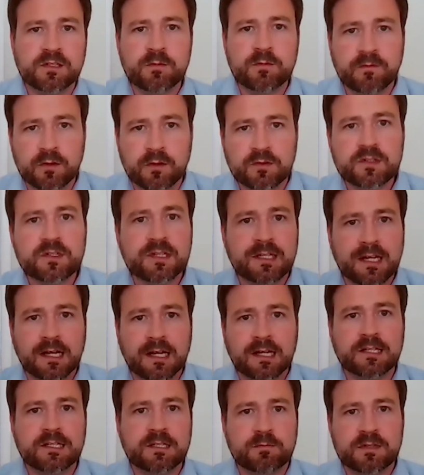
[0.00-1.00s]
So we've not seen
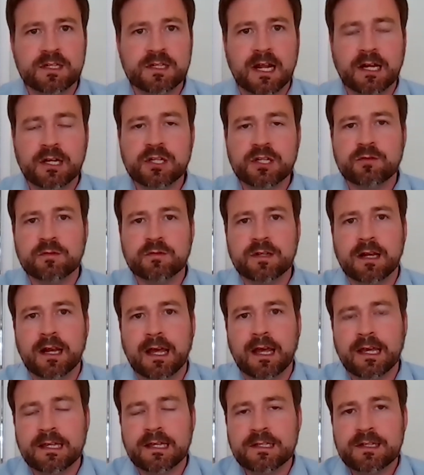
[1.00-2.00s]
any substantial
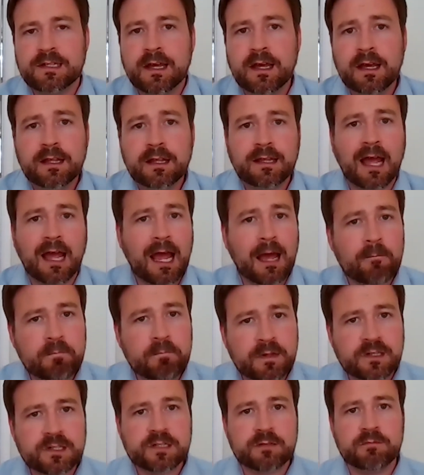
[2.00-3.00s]
delays. There have
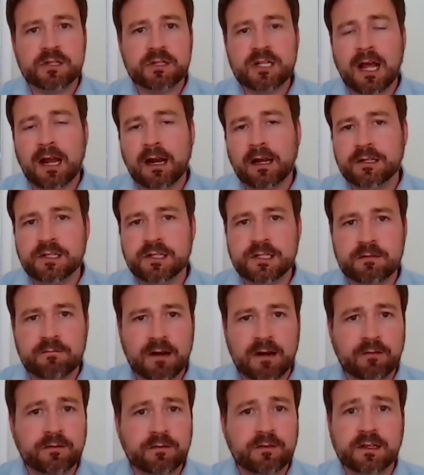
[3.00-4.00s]
been some challenges
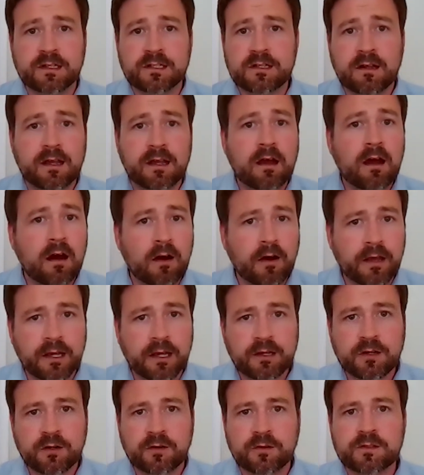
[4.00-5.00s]
around things like
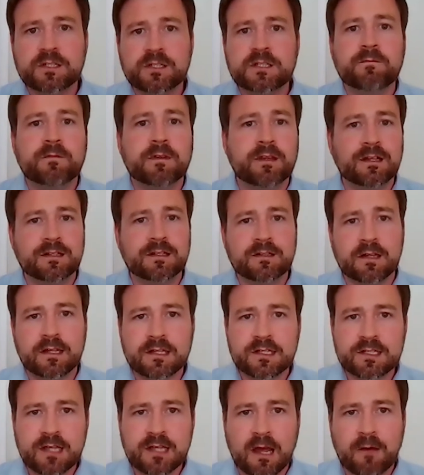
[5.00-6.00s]
higher costs for things
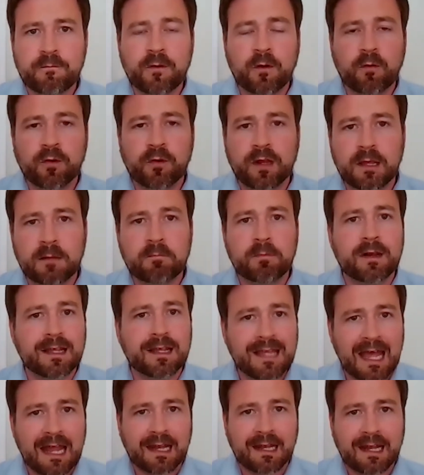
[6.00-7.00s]
like scaffolding, but
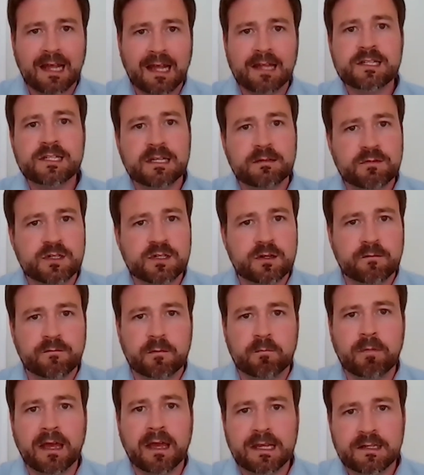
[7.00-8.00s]
again, that seems to
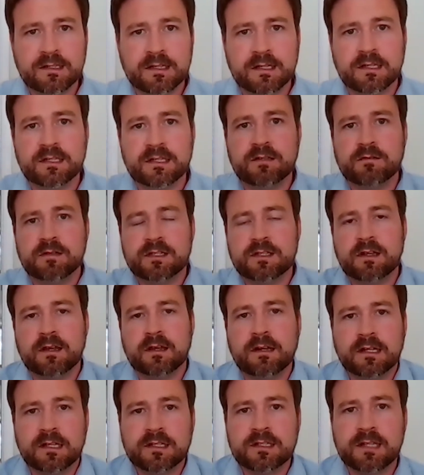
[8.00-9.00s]
have abated to a
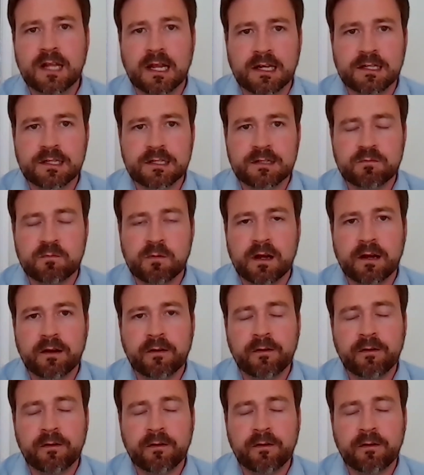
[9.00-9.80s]
certain extent as well.